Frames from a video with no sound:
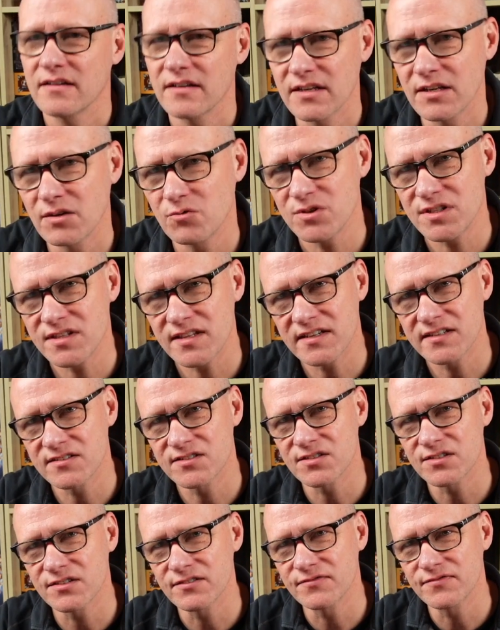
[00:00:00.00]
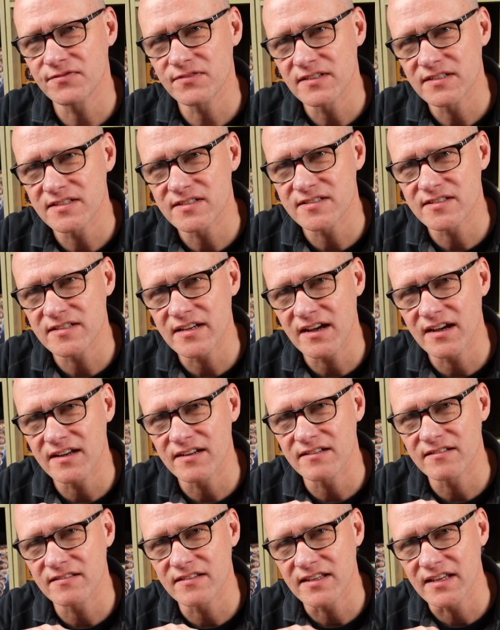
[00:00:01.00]
And I wish they could sort of
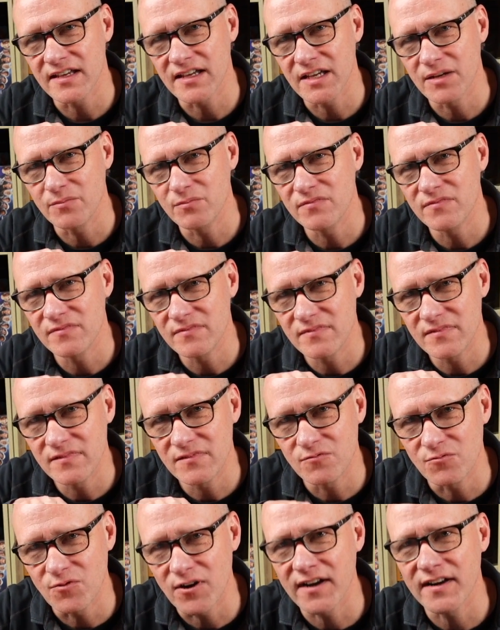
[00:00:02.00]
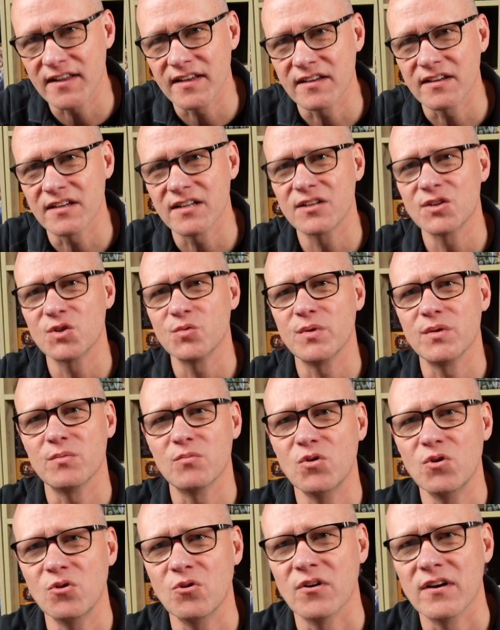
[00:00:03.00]
start the game running a little bit
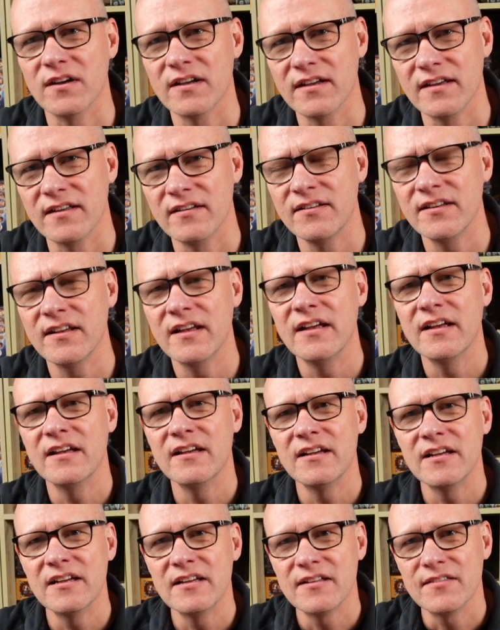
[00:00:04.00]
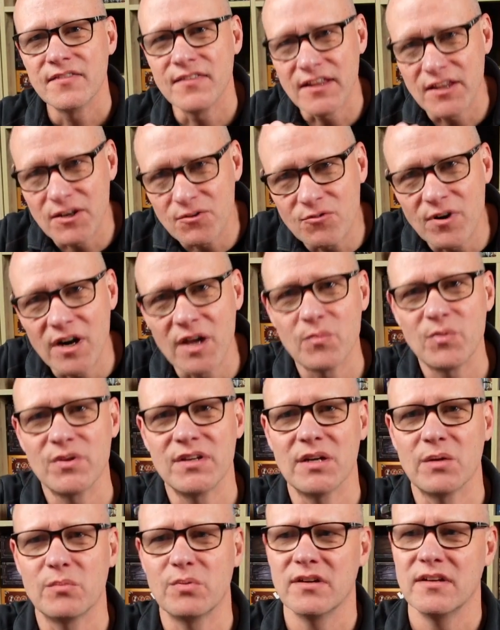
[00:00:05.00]
more and then ramp it
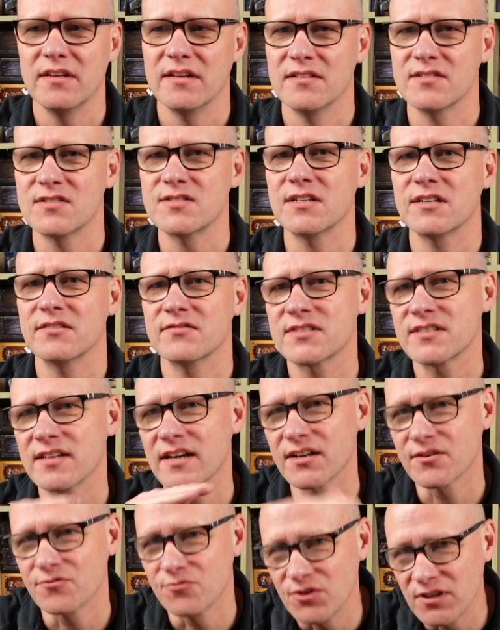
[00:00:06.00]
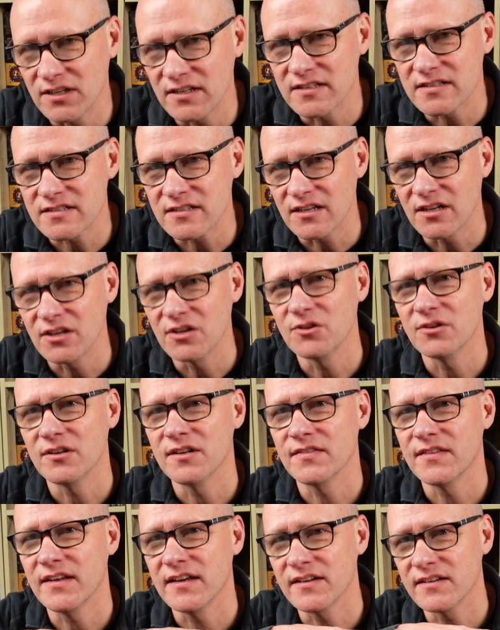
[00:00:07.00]
up instead of starting really slow
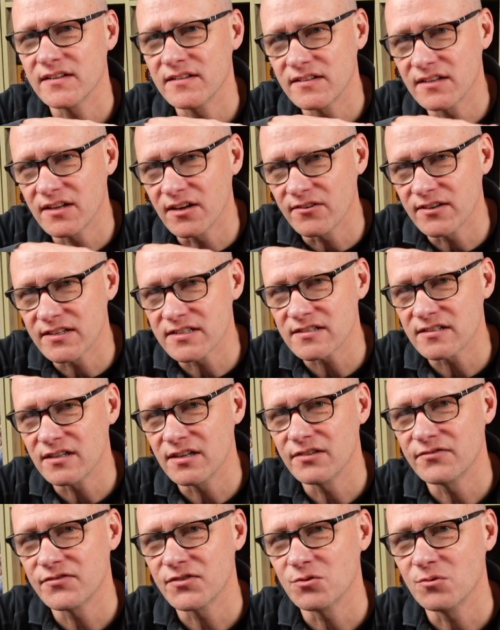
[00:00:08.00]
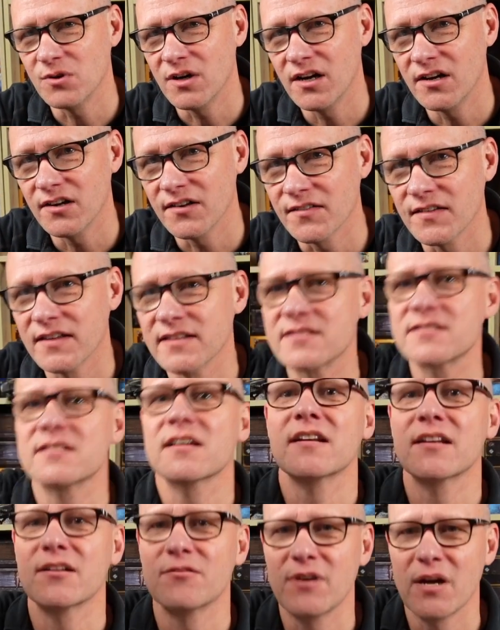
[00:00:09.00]
and then going slow for a while and then
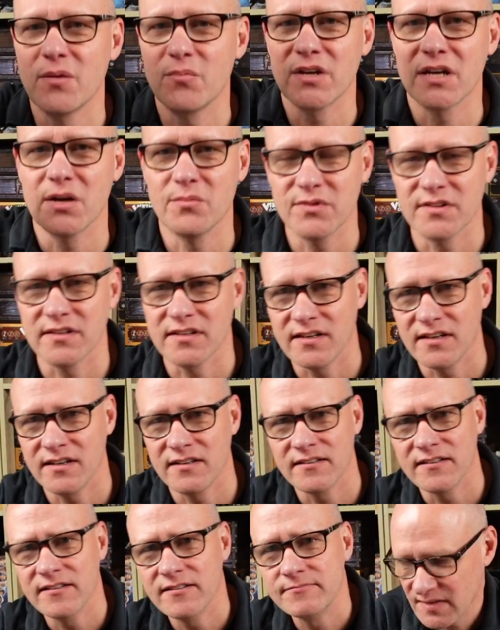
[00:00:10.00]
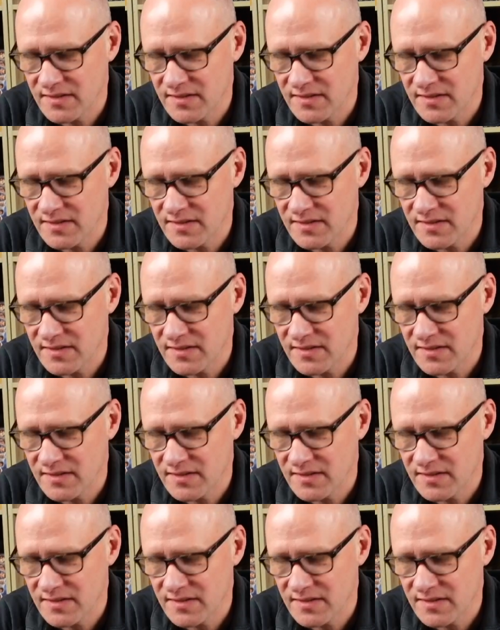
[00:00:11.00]
suddenly ramping up at the end.